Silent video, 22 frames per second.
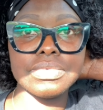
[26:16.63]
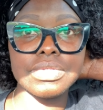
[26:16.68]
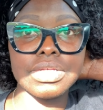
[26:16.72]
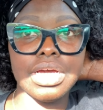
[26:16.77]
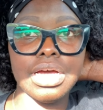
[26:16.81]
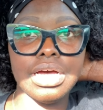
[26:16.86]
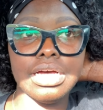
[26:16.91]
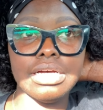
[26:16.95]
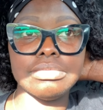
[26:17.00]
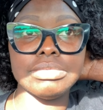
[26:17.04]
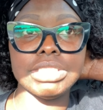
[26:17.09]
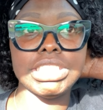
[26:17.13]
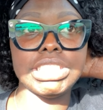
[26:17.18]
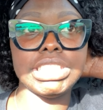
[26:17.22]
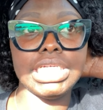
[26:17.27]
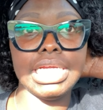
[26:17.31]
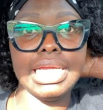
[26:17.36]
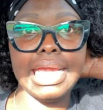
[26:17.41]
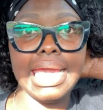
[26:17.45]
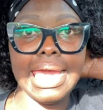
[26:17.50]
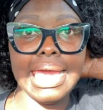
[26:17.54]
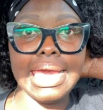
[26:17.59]
Um,
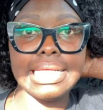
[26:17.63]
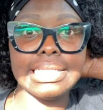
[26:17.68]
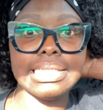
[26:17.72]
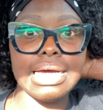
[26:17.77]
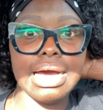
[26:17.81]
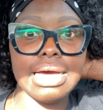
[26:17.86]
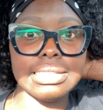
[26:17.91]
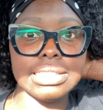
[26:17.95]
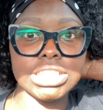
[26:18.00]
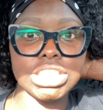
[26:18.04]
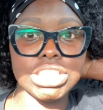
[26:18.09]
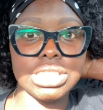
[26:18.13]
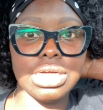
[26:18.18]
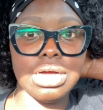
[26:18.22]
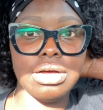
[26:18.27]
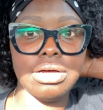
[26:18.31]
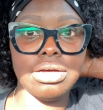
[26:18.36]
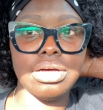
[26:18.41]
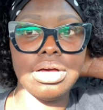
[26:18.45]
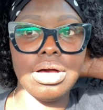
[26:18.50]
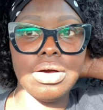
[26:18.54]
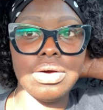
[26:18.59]
she and Doctor
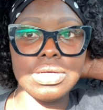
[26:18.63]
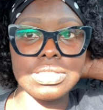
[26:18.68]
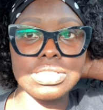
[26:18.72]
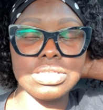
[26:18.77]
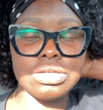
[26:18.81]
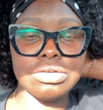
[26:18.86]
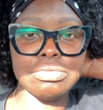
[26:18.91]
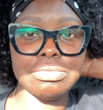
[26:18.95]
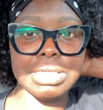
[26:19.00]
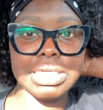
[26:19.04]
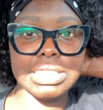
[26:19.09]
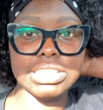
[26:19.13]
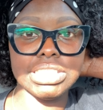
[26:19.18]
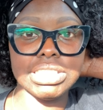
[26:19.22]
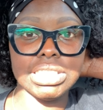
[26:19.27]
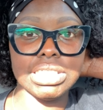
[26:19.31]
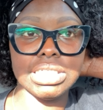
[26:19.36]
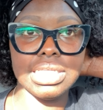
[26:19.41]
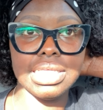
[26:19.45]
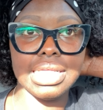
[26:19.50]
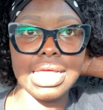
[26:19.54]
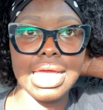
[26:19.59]
Shaw also
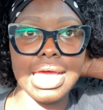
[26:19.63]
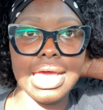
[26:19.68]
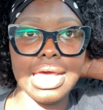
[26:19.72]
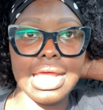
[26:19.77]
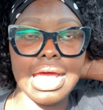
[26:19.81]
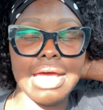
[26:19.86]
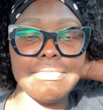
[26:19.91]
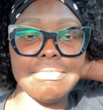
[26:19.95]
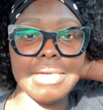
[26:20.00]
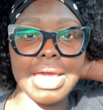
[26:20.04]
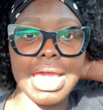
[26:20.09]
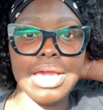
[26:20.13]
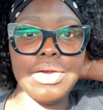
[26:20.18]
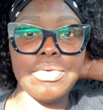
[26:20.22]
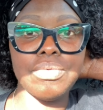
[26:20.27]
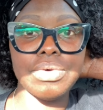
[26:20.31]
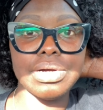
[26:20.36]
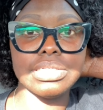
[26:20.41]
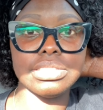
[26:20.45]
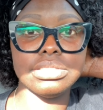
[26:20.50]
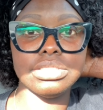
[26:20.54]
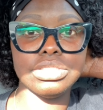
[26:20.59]
mentioned that I may
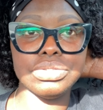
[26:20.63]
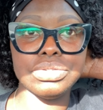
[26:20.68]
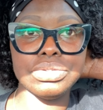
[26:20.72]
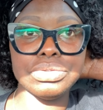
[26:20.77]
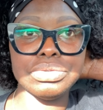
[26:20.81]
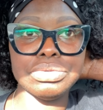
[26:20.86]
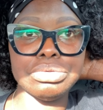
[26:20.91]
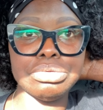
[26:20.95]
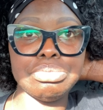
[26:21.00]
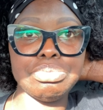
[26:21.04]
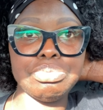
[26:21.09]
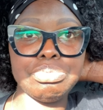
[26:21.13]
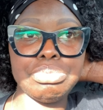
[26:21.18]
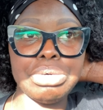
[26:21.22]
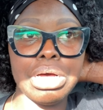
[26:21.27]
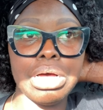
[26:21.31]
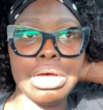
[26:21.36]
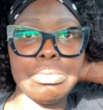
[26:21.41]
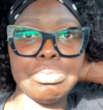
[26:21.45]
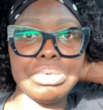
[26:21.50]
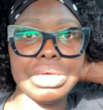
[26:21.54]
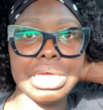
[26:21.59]
want to
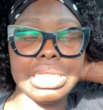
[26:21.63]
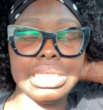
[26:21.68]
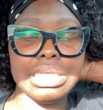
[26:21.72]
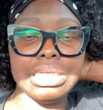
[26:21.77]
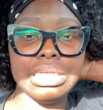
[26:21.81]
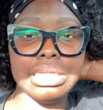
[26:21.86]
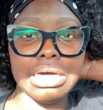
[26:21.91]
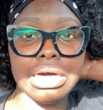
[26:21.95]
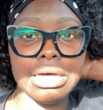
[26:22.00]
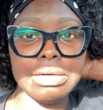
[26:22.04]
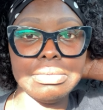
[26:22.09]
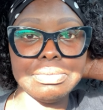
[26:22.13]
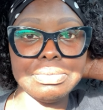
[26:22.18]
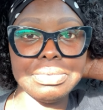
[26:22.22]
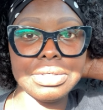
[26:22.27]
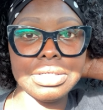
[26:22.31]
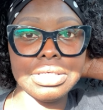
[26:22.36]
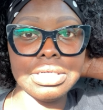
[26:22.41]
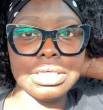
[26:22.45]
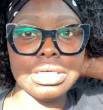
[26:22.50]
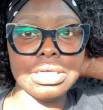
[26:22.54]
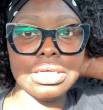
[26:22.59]
pump and dump
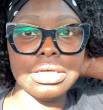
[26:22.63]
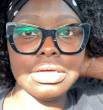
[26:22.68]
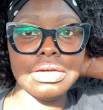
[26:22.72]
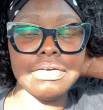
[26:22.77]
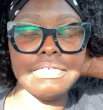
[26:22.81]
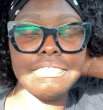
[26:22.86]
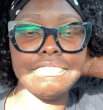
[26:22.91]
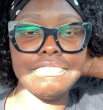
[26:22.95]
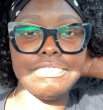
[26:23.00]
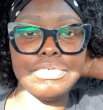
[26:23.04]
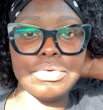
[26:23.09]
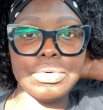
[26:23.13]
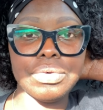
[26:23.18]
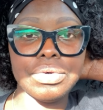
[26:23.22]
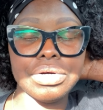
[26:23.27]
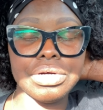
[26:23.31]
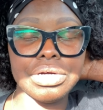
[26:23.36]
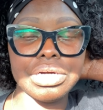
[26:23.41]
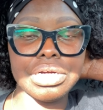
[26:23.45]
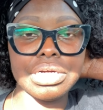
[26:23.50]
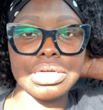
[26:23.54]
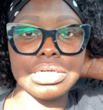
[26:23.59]

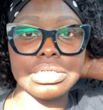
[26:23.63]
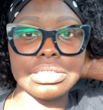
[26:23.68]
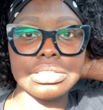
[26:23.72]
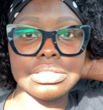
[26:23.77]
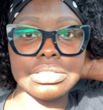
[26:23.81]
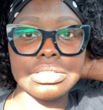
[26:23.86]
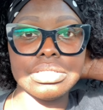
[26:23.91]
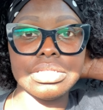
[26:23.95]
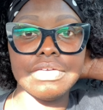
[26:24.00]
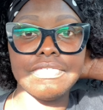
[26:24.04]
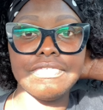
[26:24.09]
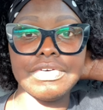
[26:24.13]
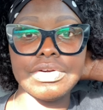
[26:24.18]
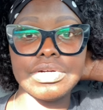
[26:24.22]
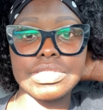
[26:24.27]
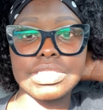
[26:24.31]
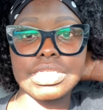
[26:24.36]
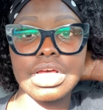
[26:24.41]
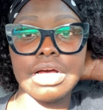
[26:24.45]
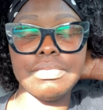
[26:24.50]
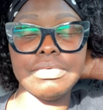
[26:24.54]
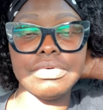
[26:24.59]
for the
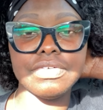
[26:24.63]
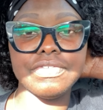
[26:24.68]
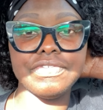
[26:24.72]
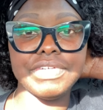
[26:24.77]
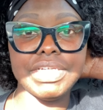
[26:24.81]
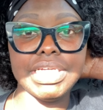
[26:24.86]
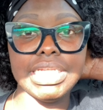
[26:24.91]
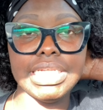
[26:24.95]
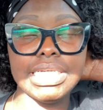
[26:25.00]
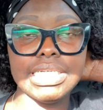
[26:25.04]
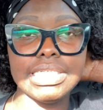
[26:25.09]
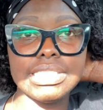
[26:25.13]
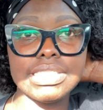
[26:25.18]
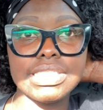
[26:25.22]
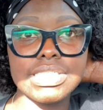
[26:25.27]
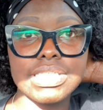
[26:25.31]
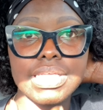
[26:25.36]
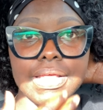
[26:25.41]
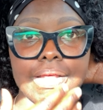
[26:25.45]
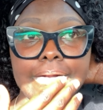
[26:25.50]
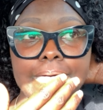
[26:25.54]
first couple feedings,